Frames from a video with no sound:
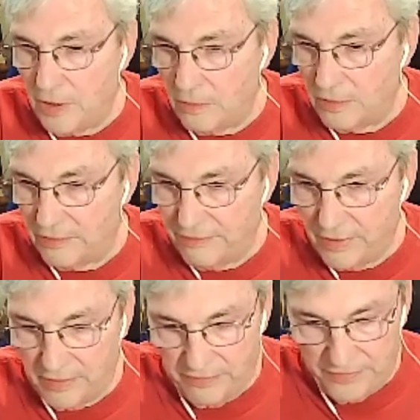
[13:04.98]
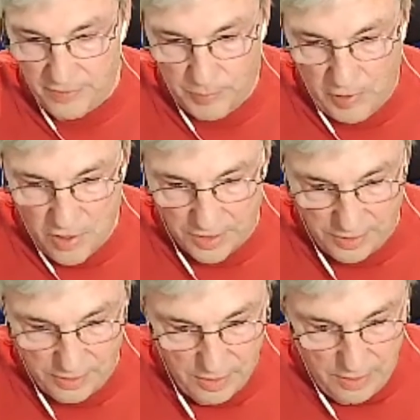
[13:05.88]
MO of their
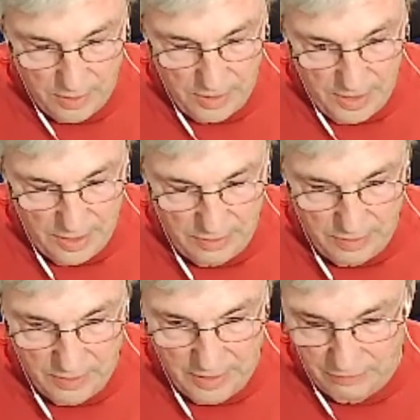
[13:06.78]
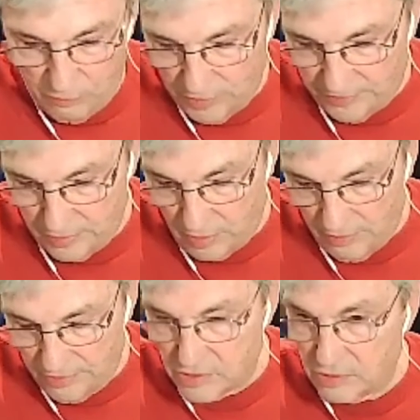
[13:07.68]
party. And with
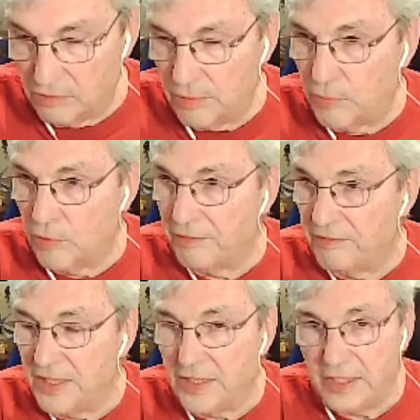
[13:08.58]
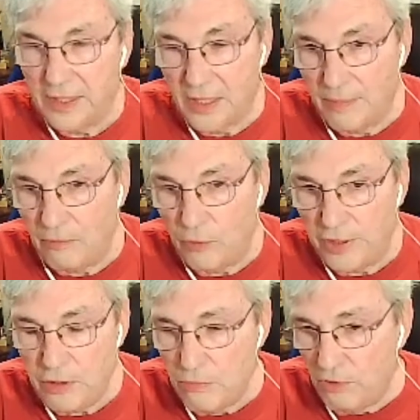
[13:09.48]
all this liberal thinking, I mean,
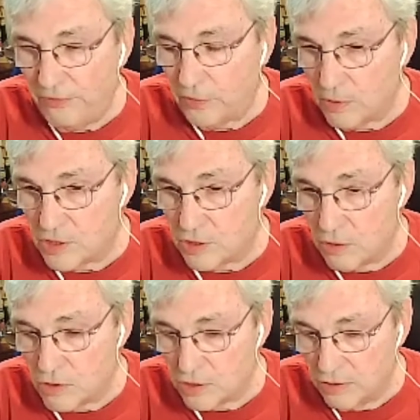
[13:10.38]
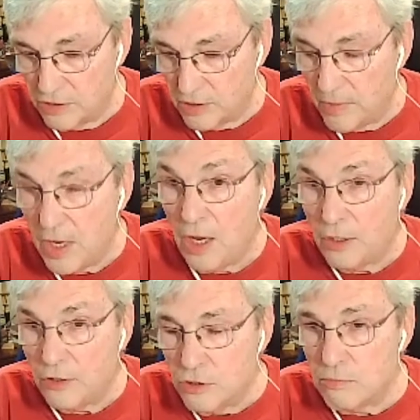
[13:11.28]
when you move towards socialism,
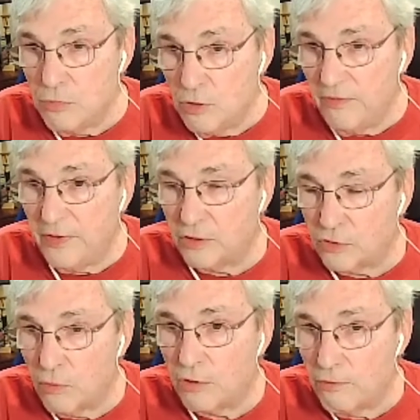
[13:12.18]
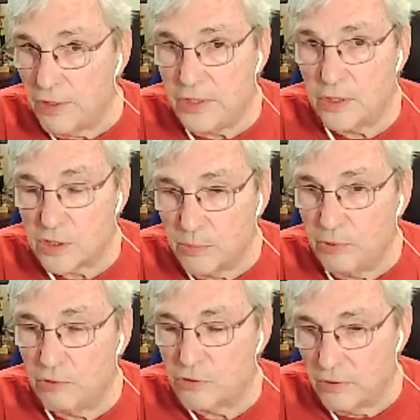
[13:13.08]
you're moving toward
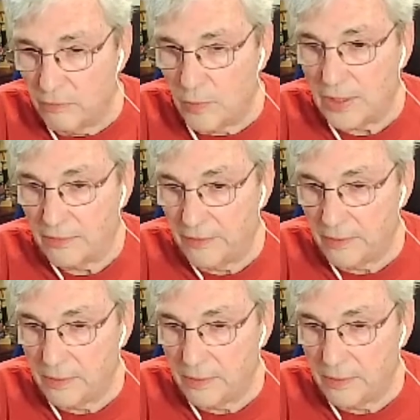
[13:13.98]
redistribution of wealth.